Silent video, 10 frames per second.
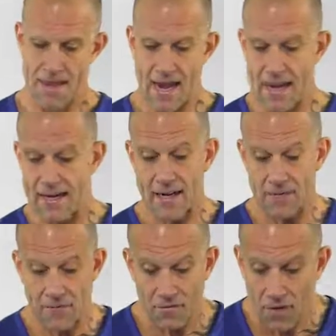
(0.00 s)
And
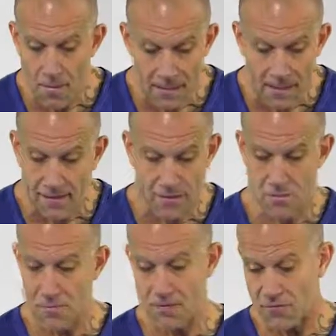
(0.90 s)
from the
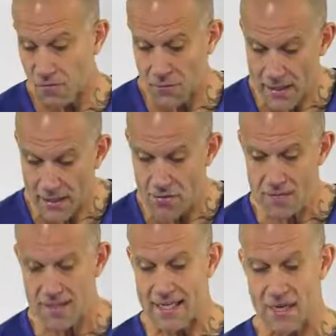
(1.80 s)
electromotive force, we can go
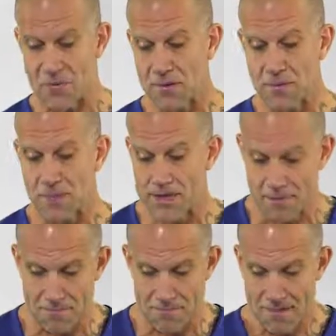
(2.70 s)
to the
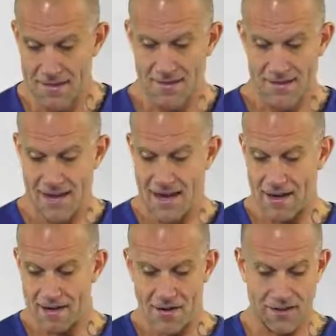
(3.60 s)
equilibrium uh,
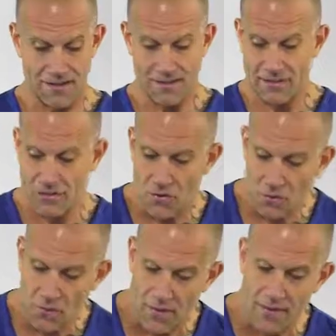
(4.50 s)
constant. So
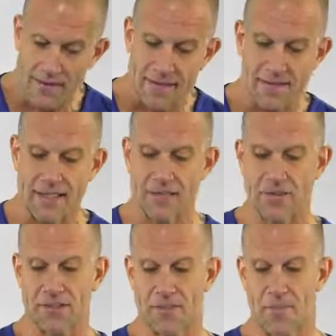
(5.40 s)
really this
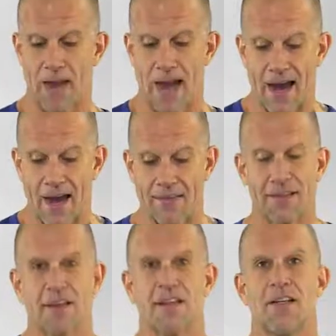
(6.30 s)
gives us a path
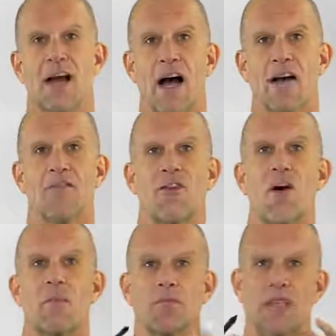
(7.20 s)
uh, for
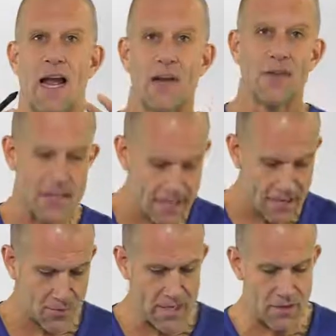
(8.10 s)
almost
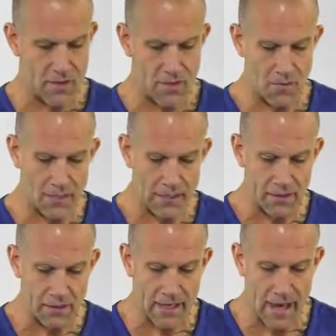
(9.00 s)
everything we, know, we
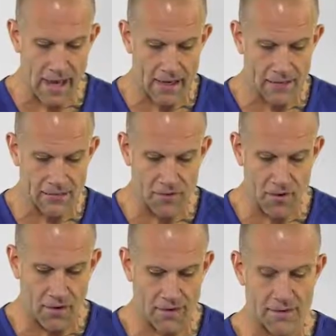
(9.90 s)
look at as
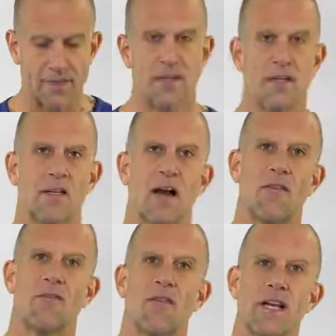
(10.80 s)
far as uh,
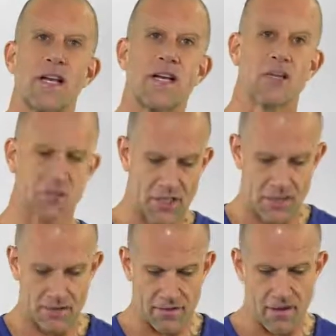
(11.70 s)
free energy
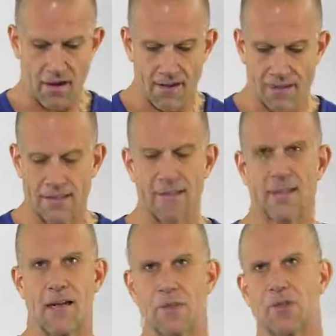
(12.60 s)
under constant
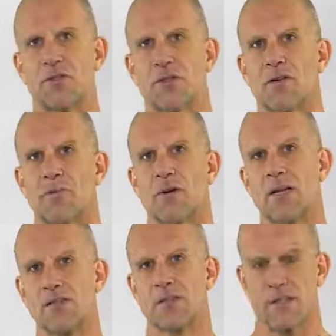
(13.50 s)
temperature or
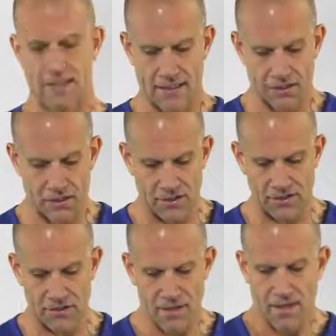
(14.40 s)
pressure
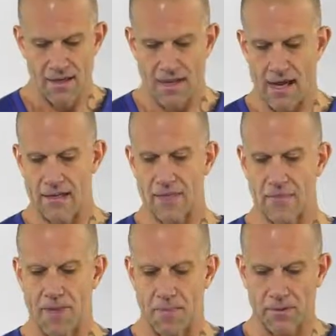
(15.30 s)
conditions uh, to
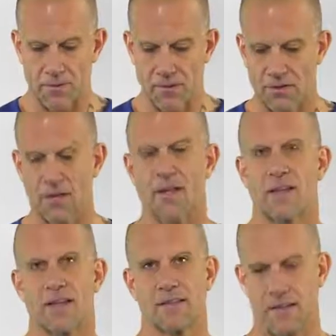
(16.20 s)
be able to look
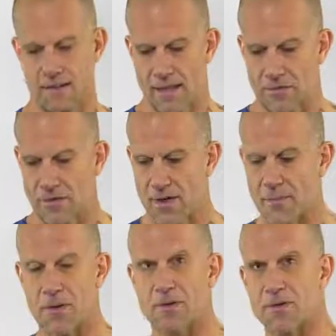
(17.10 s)
at this in
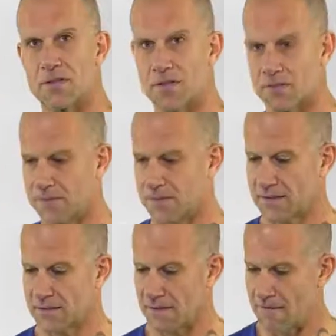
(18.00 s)
electrochemical
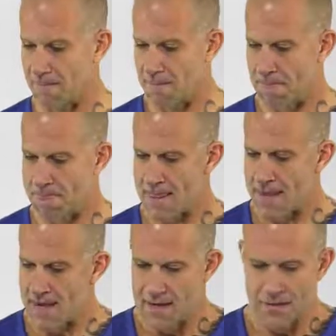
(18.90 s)
terms.
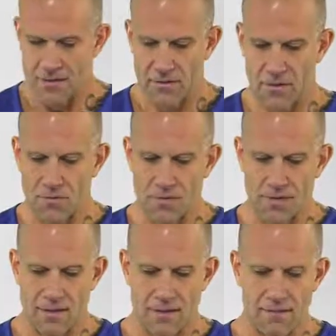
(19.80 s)
So
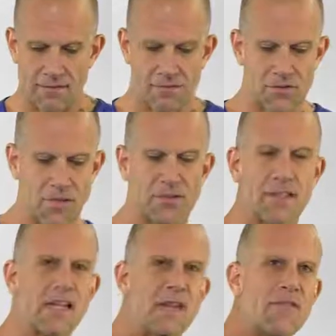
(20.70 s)
just
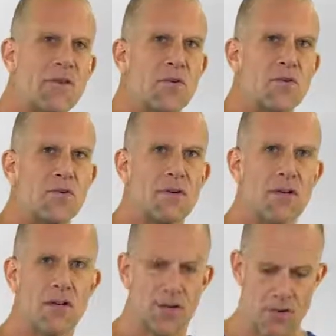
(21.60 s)
to give you,
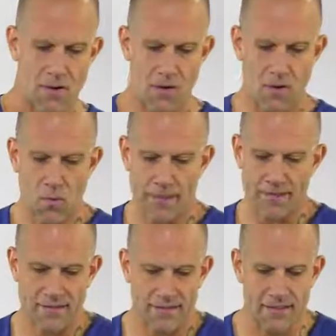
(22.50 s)
you know, a quick
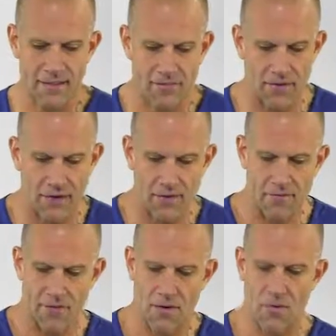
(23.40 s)
sense of,
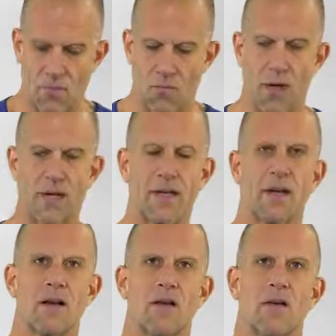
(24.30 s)
of what
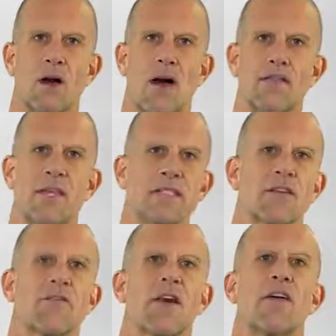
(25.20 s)
I think is
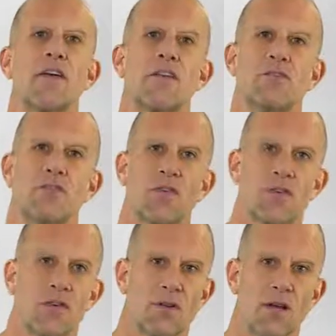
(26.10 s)
a very
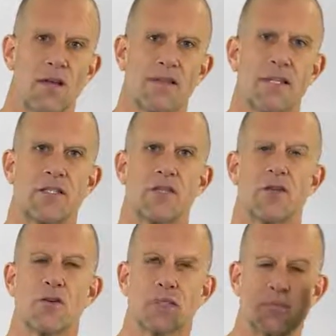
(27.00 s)
useful uh, thing to
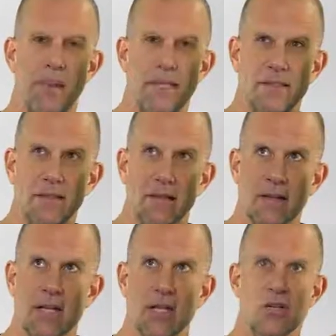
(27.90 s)
do is
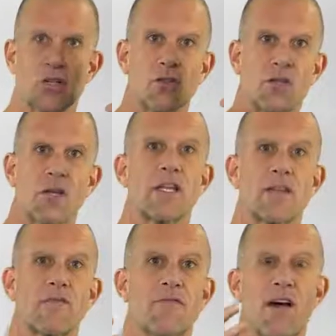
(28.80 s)
basically to look
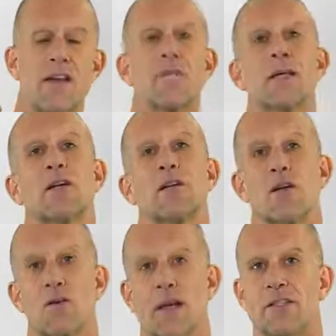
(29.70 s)
at the fundamental
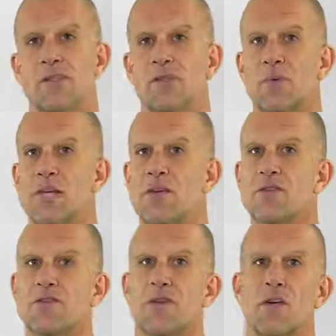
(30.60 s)
equations we
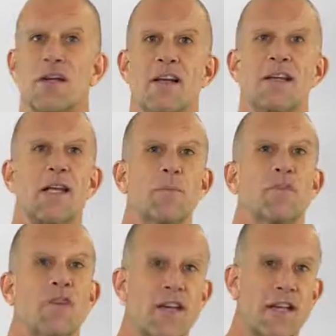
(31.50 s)
use for Gibbs
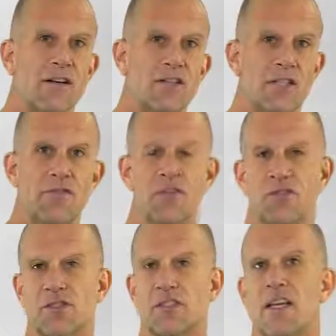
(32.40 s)
free energy
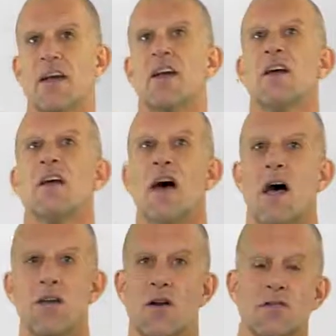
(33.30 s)
versus the uh,
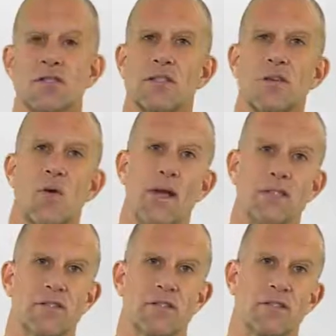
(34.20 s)
Nernst
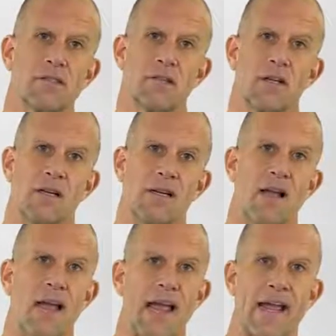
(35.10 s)
equations
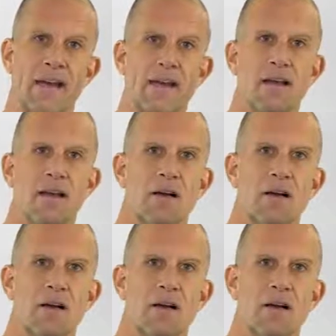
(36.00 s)
and